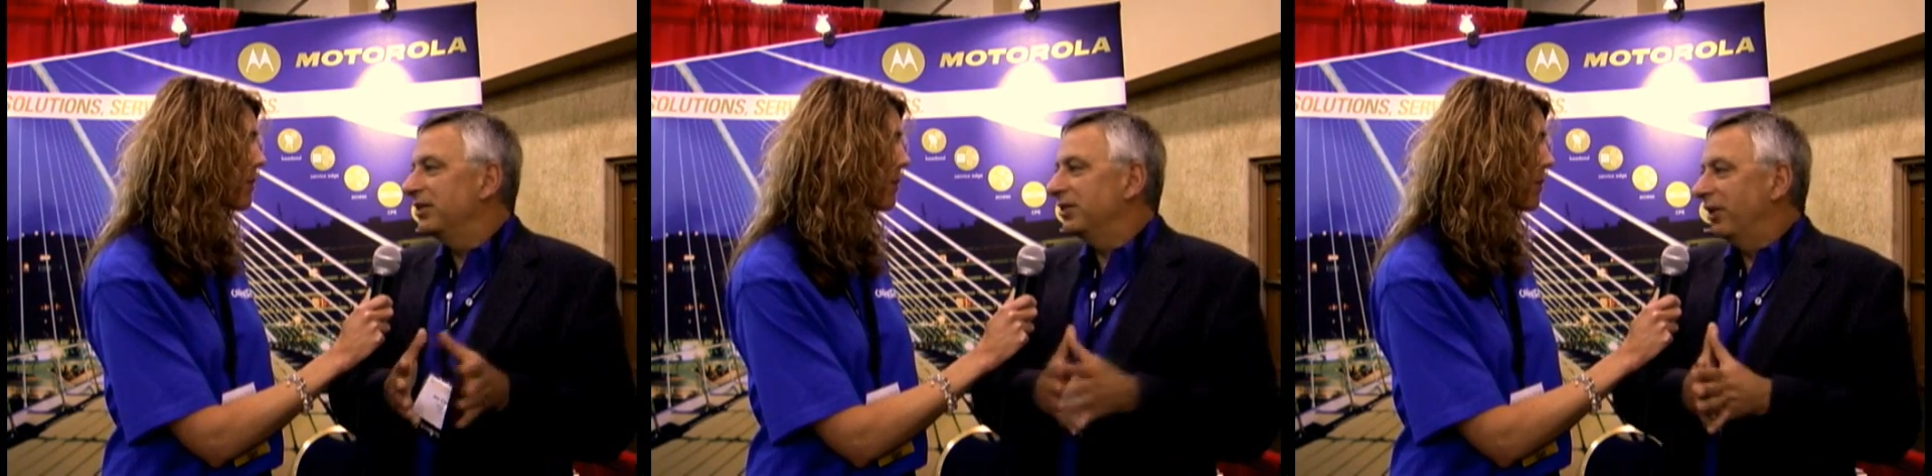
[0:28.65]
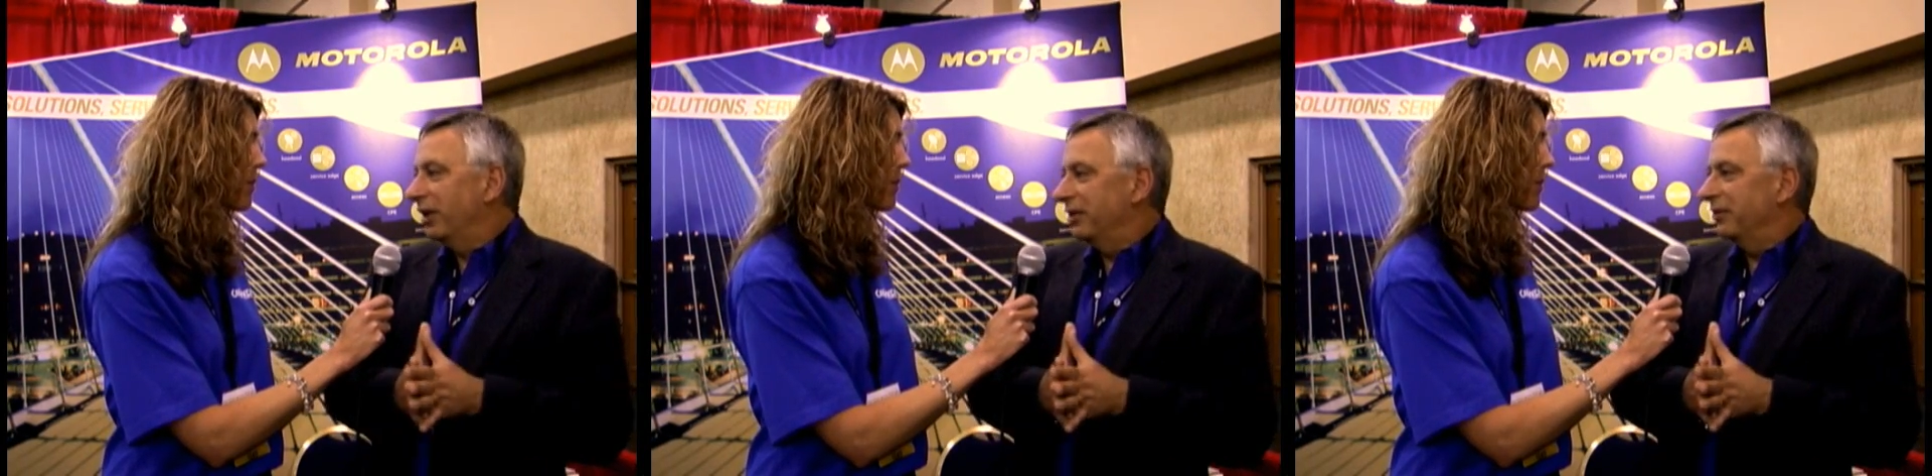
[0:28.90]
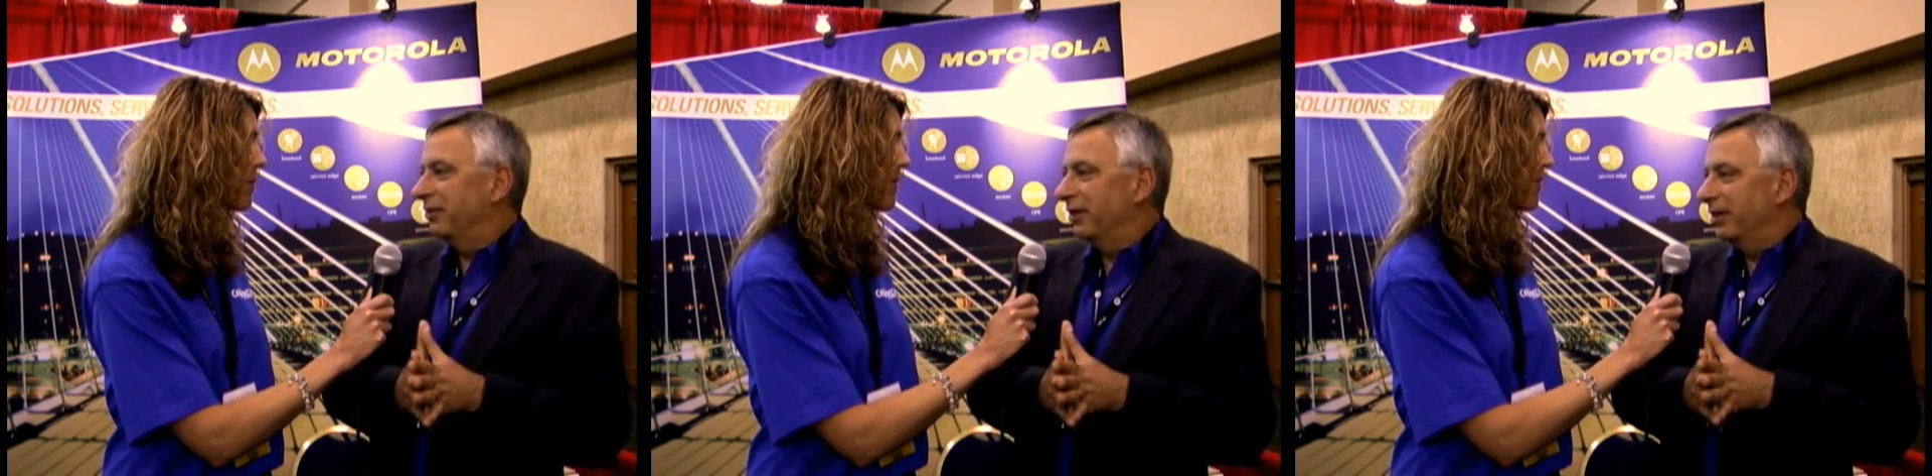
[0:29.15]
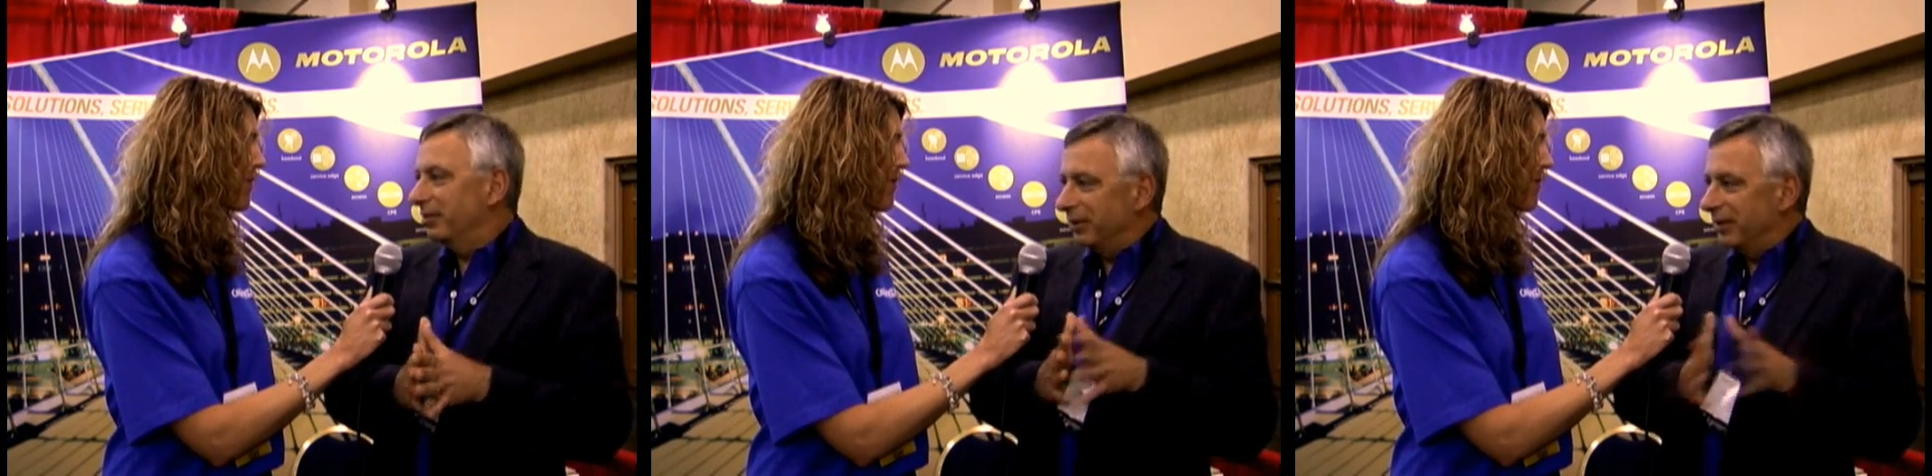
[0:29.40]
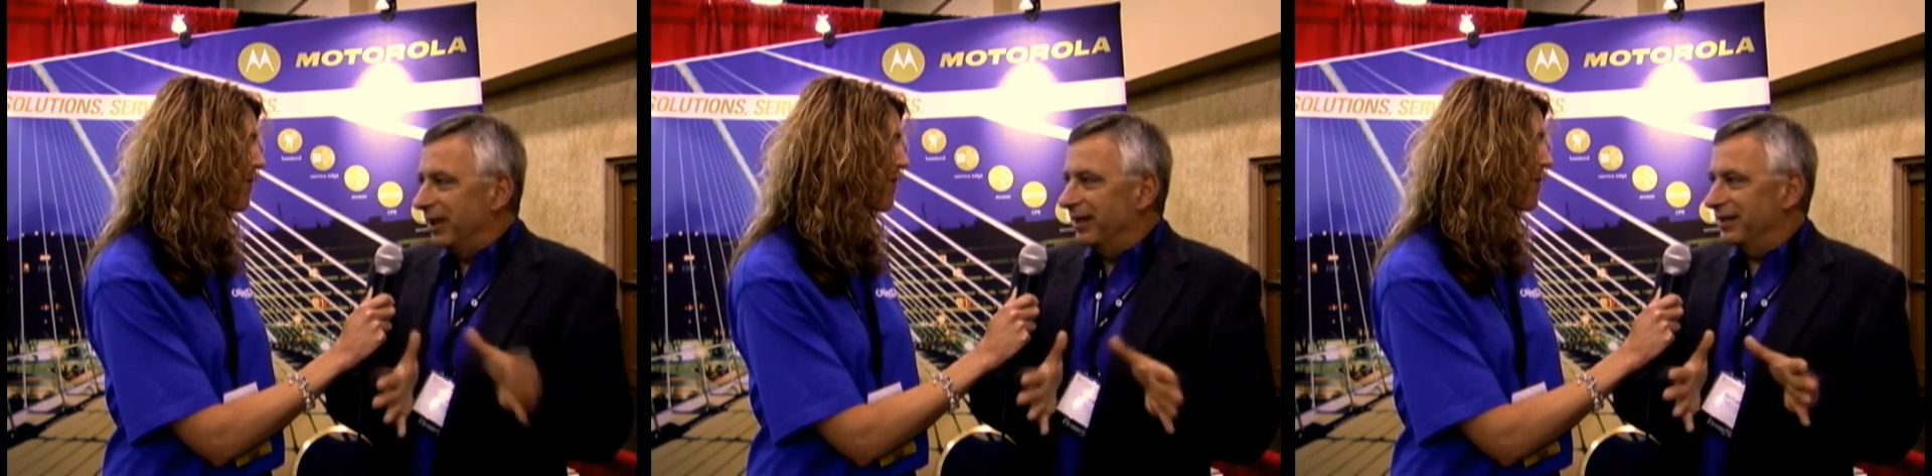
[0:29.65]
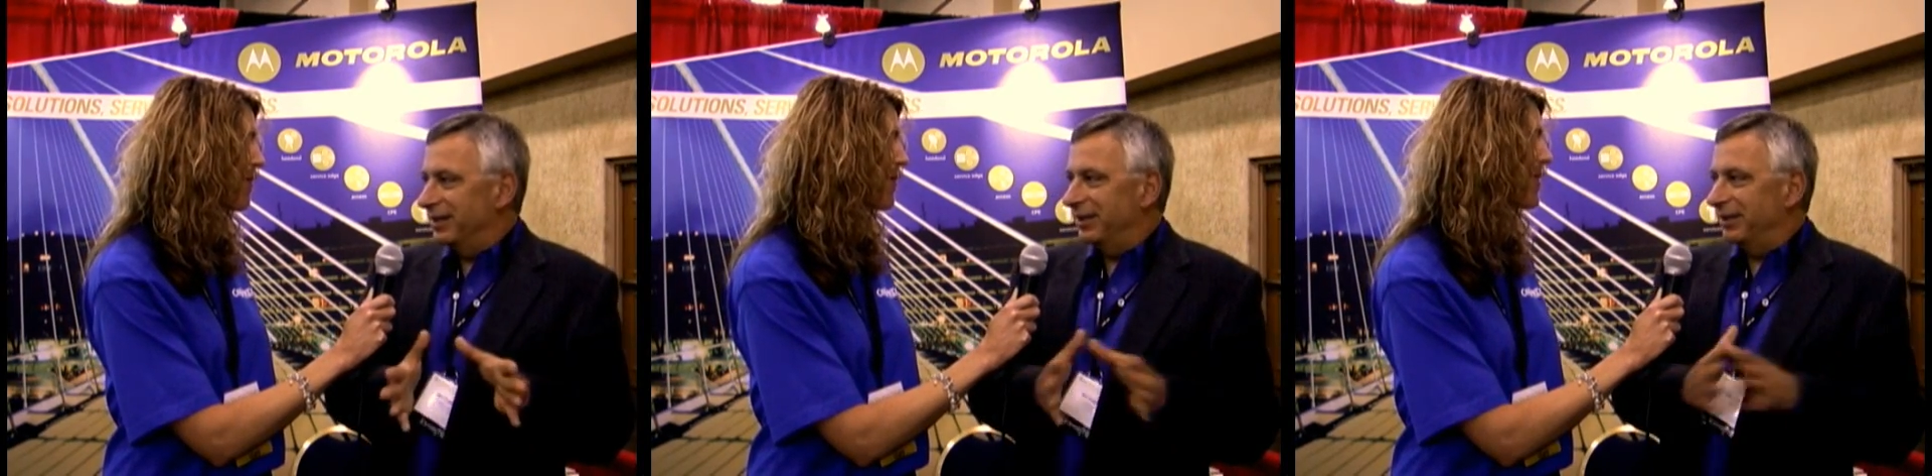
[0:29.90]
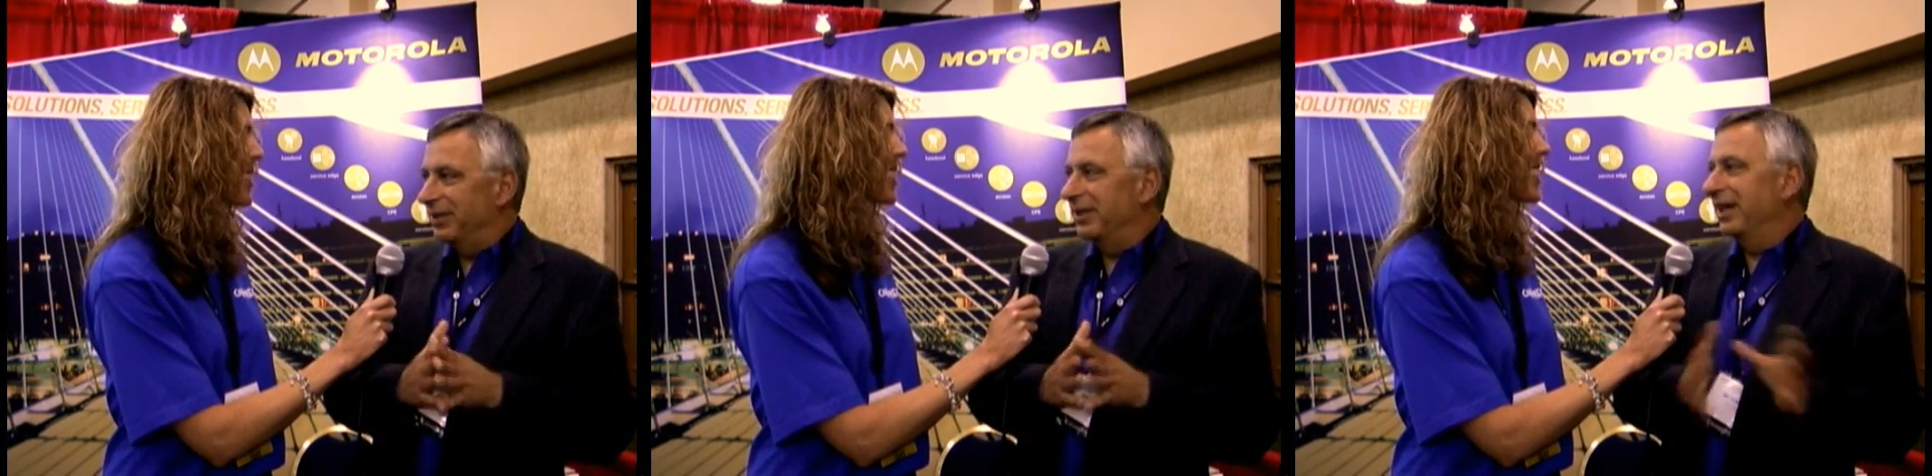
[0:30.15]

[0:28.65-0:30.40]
start from ground zero,